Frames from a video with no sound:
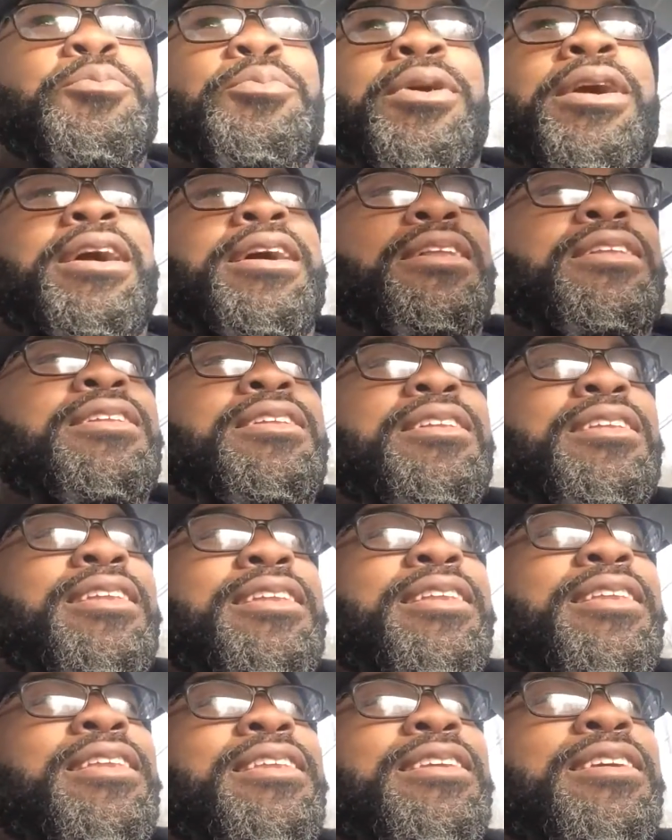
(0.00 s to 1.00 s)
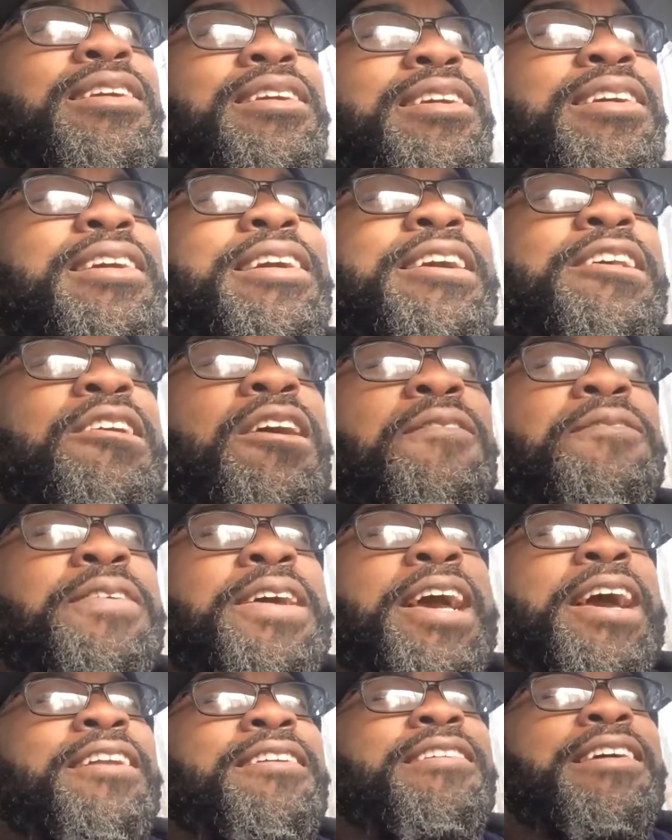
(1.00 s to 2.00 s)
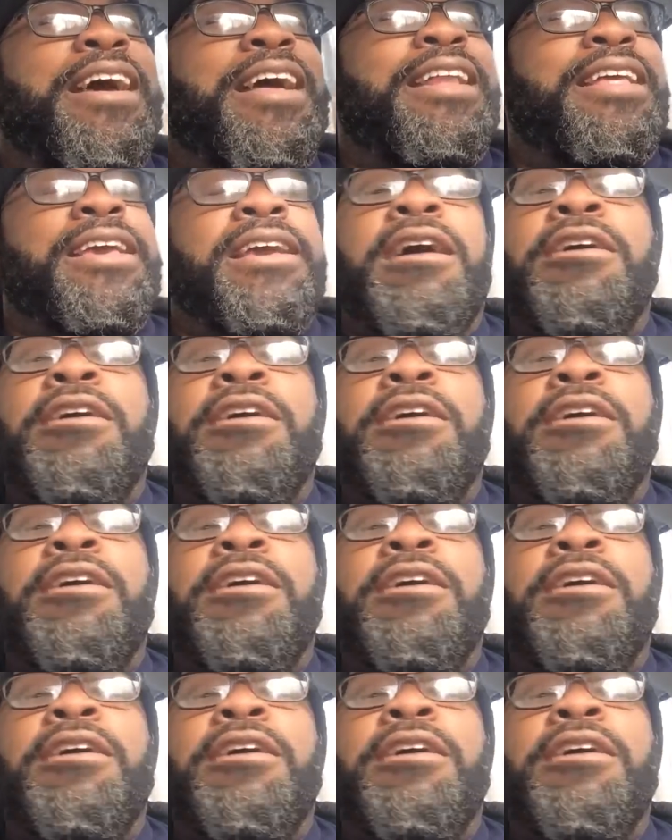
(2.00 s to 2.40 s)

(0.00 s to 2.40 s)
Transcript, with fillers: but get off the internet.